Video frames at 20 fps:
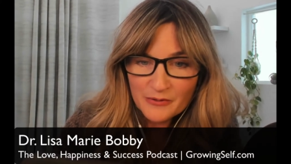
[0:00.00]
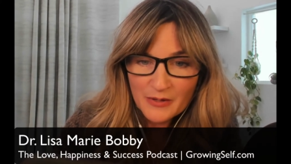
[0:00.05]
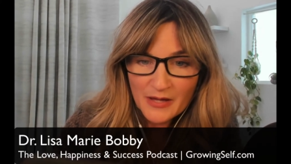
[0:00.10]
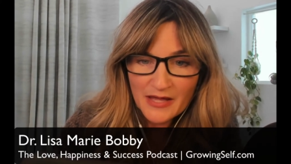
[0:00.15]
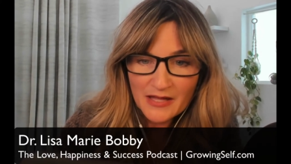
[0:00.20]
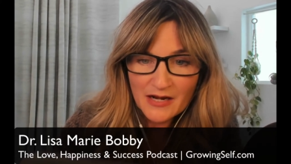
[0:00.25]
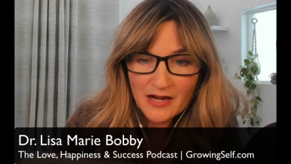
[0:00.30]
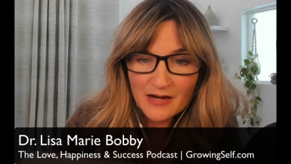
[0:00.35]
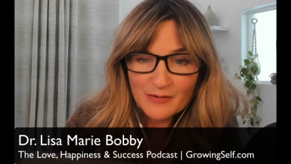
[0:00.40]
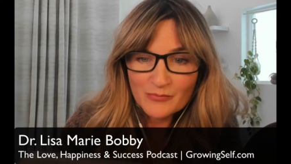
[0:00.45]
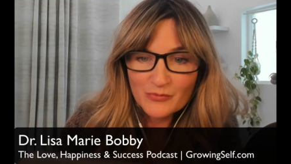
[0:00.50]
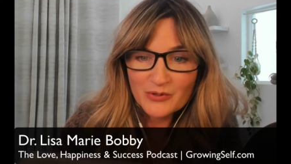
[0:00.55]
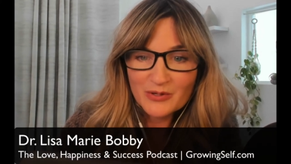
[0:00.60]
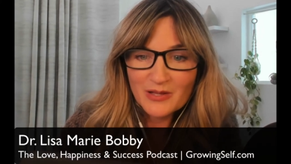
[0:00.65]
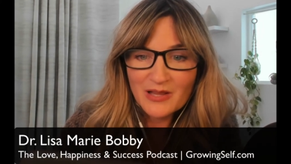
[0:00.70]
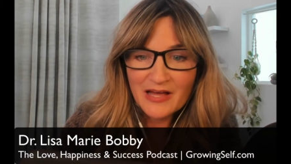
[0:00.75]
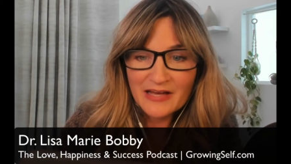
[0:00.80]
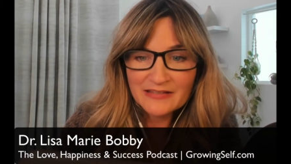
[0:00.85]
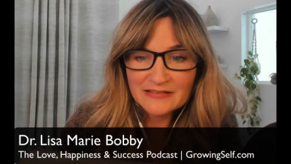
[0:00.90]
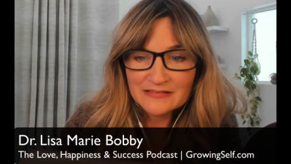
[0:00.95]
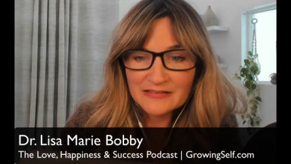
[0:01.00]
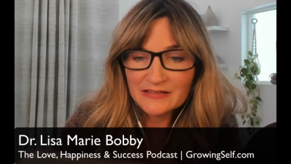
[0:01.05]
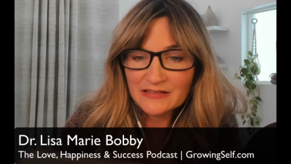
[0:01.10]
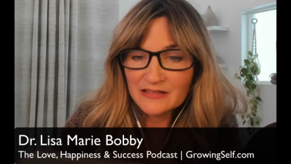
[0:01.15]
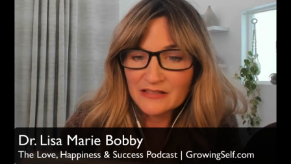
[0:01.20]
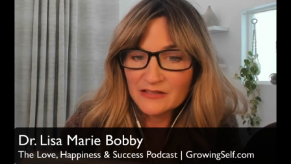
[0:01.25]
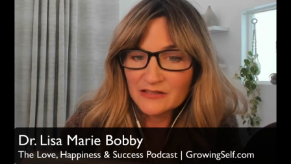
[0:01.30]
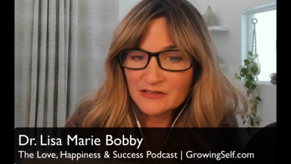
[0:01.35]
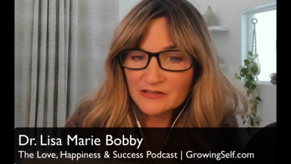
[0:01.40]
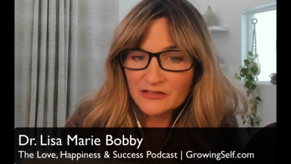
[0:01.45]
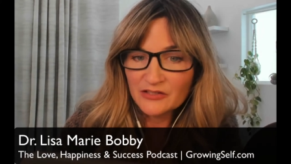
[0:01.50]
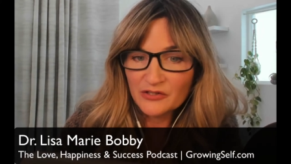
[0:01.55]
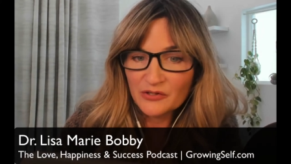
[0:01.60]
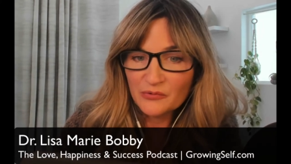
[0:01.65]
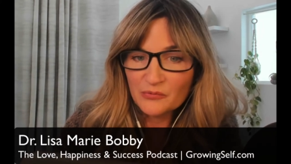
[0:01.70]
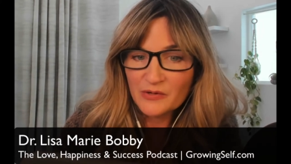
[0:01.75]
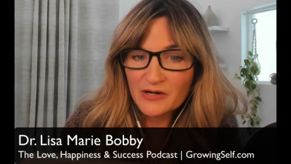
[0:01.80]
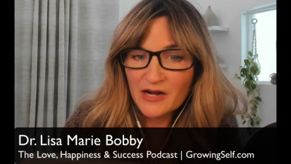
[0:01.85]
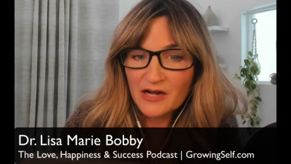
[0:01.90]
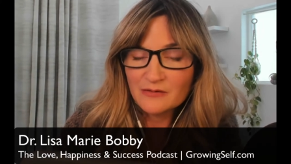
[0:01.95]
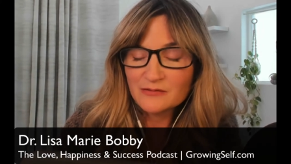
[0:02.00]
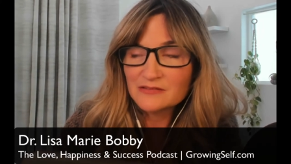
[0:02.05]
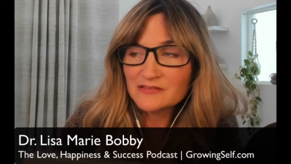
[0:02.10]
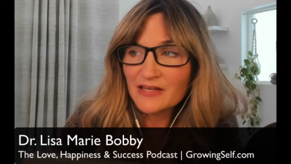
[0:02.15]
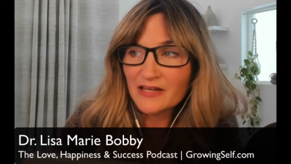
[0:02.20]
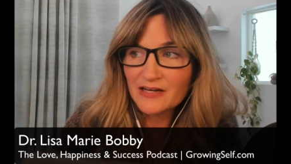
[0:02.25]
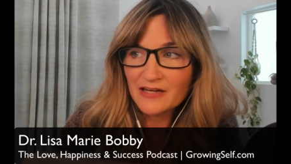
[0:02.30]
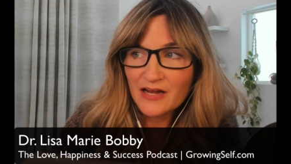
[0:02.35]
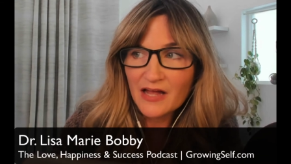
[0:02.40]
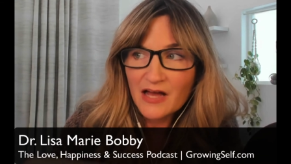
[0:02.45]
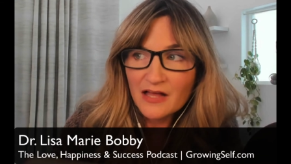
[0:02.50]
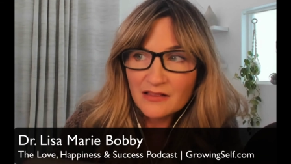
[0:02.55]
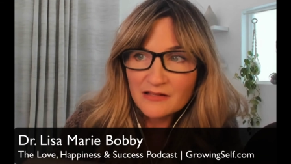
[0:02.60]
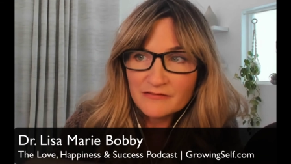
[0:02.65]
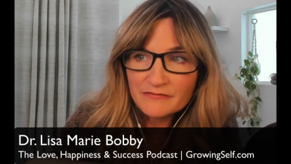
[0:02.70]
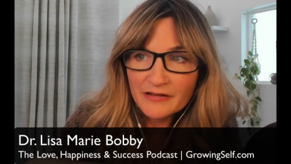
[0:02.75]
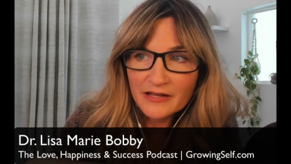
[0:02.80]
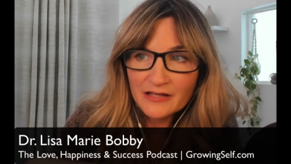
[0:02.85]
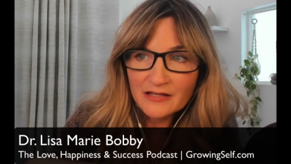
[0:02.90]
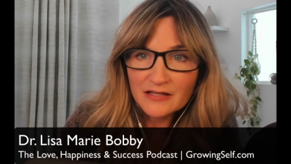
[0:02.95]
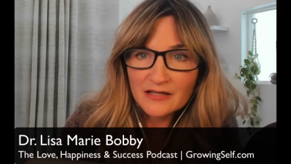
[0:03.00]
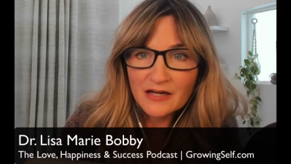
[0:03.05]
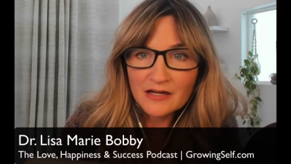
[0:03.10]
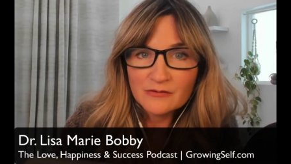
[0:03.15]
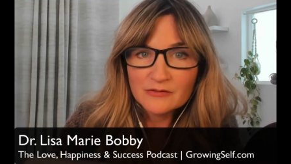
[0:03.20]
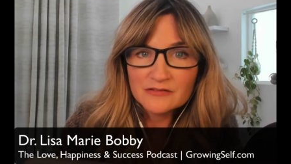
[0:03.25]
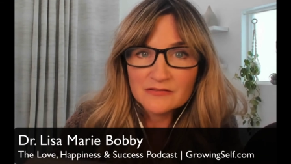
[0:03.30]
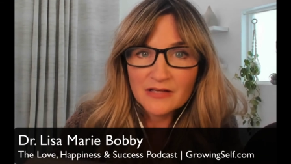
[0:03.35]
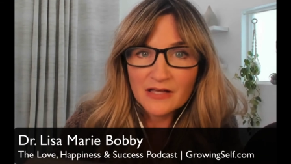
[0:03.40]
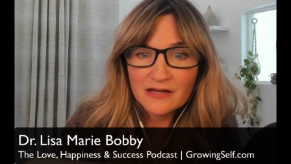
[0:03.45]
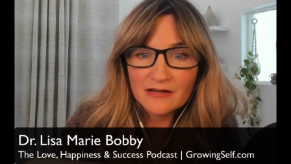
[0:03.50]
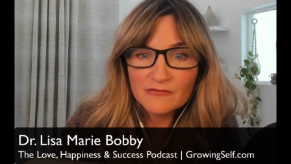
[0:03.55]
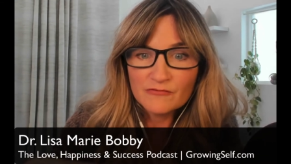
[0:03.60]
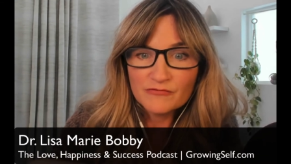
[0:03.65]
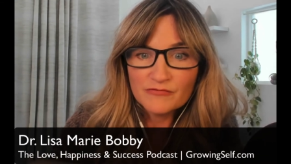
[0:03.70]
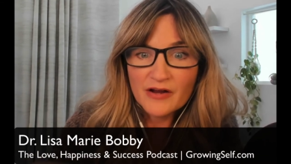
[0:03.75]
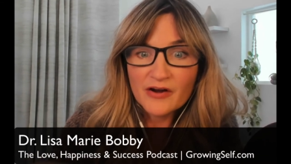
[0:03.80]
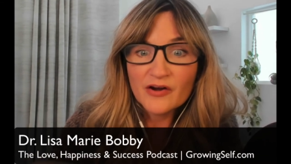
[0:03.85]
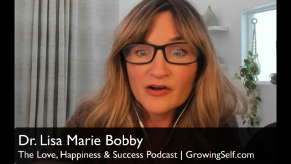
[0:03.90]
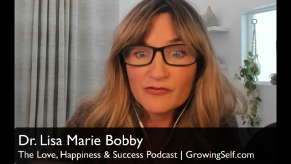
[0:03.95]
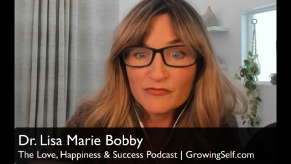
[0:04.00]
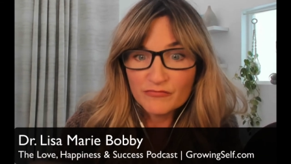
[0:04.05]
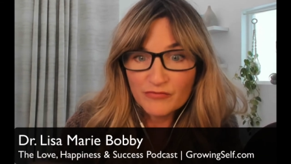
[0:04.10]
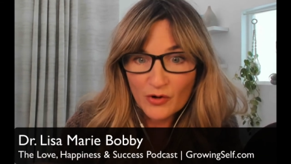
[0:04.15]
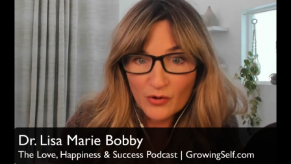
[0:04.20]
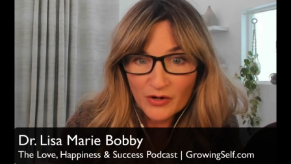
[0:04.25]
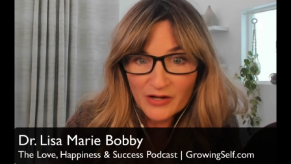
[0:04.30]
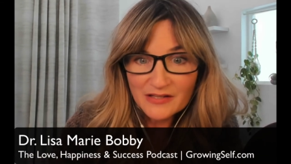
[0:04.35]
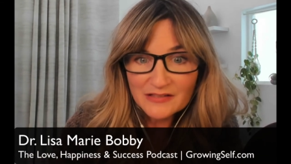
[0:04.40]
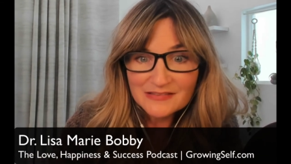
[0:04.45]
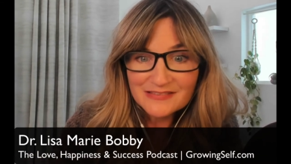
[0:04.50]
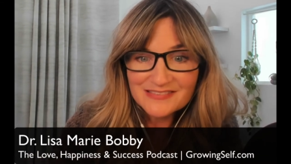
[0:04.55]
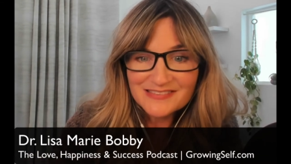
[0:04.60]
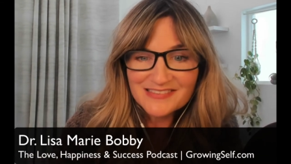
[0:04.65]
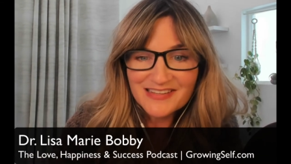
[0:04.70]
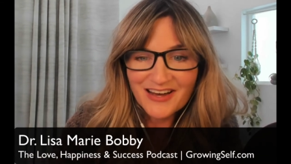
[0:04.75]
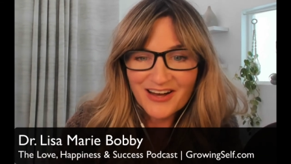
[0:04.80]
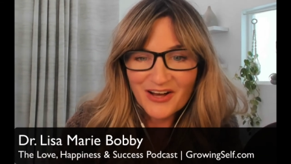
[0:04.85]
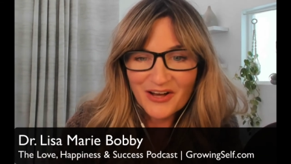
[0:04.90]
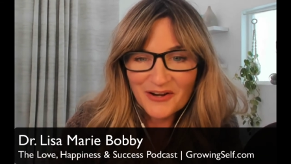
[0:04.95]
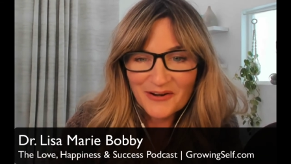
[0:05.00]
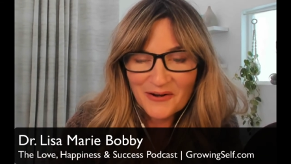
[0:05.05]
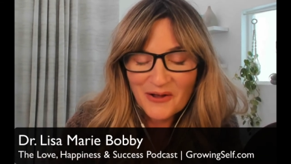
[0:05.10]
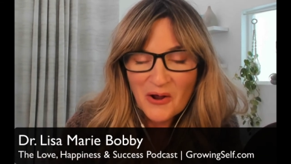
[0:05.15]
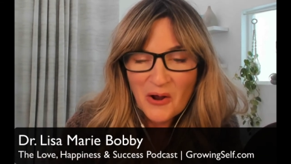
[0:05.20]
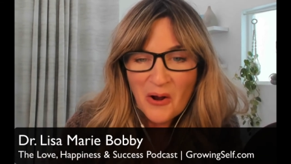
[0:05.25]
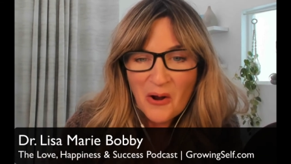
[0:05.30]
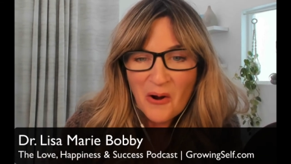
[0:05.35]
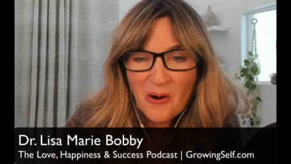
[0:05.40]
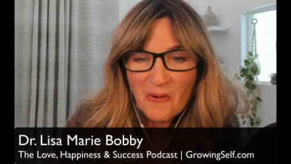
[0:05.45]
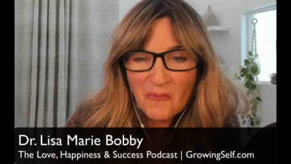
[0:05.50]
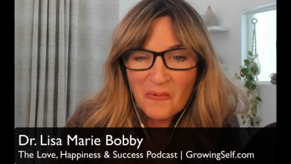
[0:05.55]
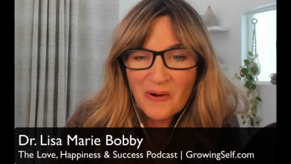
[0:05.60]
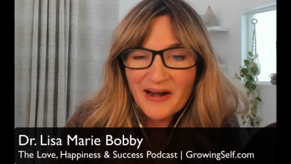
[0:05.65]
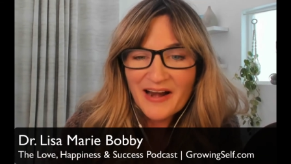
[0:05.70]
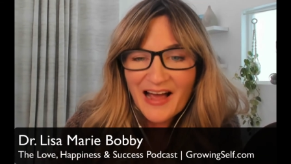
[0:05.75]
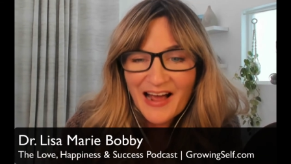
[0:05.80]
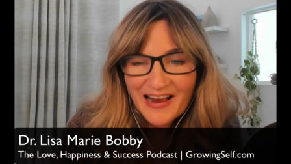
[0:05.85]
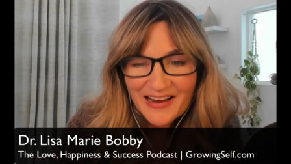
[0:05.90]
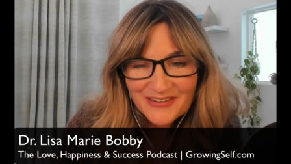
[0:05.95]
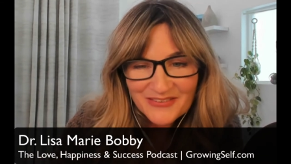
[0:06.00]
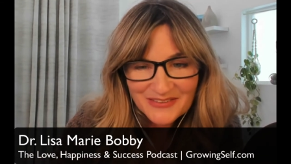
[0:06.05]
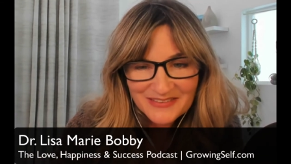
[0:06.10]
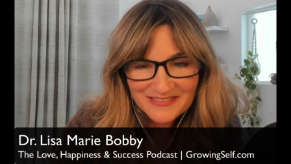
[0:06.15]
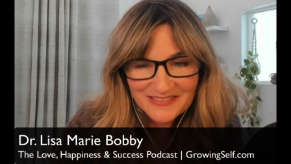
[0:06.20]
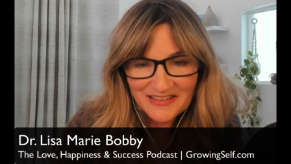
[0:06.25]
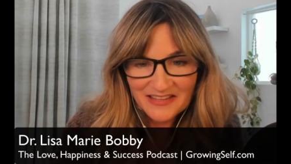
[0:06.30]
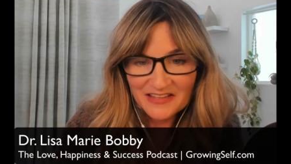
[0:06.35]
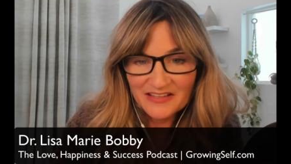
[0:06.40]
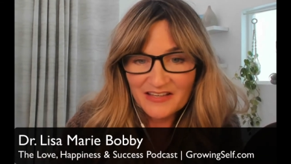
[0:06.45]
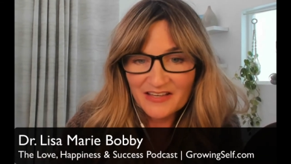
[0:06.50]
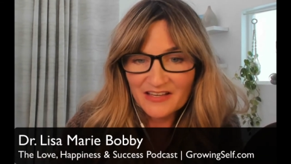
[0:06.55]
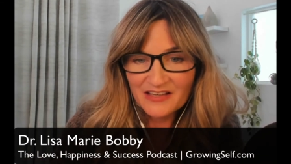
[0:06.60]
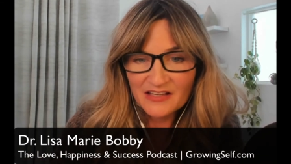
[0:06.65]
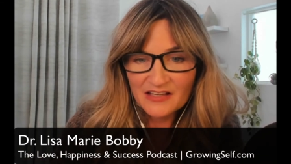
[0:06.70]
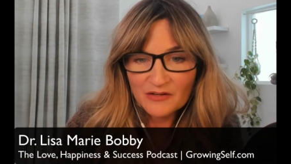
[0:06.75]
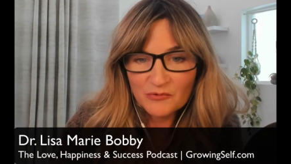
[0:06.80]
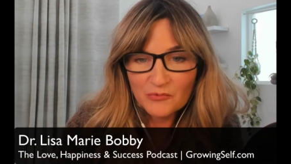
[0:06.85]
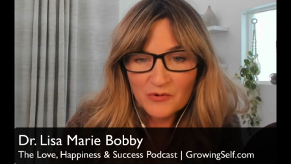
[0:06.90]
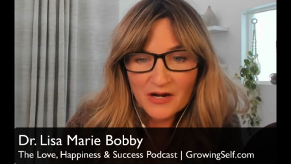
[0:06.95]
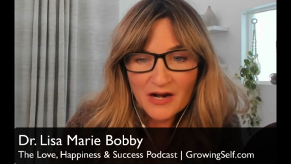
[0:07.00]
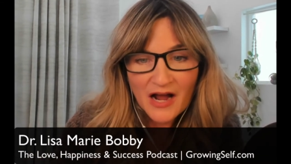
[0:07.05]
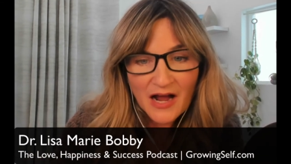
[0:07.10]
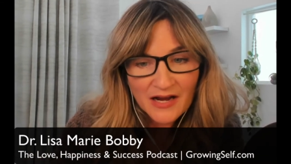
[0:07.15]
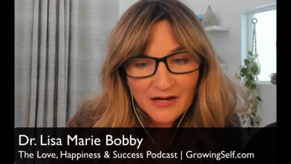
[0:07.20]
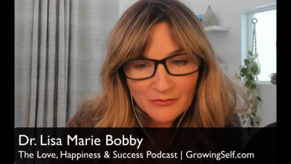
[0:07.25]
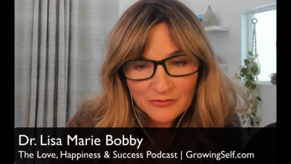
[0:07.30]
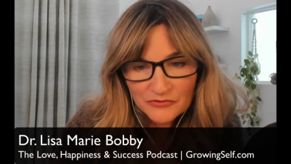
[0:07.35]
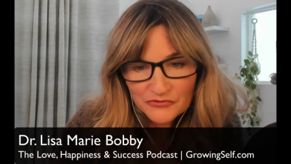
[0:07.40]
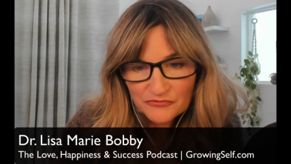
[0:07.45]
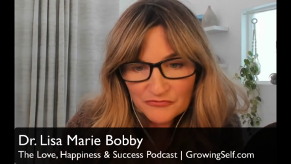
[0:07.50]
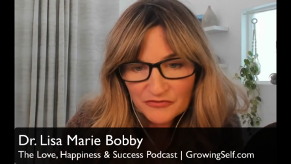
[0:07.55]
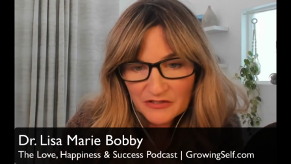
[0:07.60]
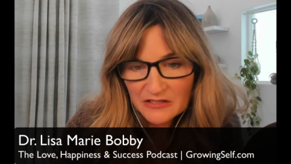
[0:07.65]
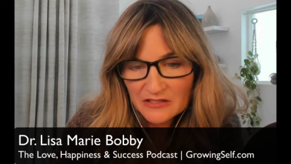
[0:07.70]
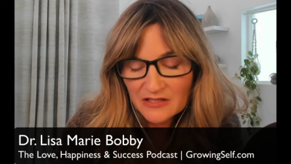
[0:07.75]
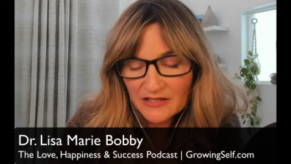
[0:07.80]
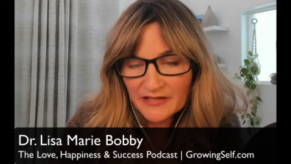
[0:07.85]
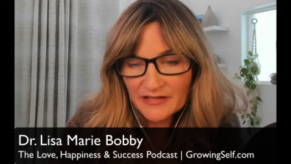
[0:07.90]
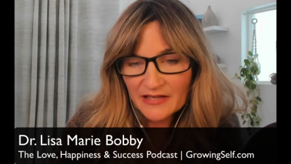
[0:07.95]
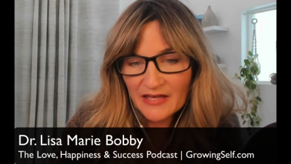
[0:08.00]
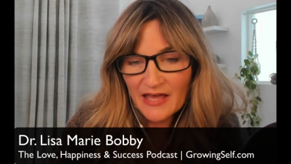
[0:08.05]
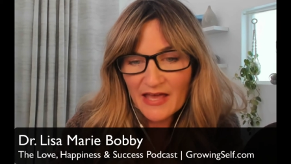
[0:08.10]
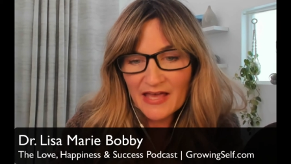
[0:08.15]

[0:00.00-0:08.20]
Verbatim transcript: And I'm realizing that, you know, when I was getting elevated, I was getting very focused on what I was thinking and what I was feeling.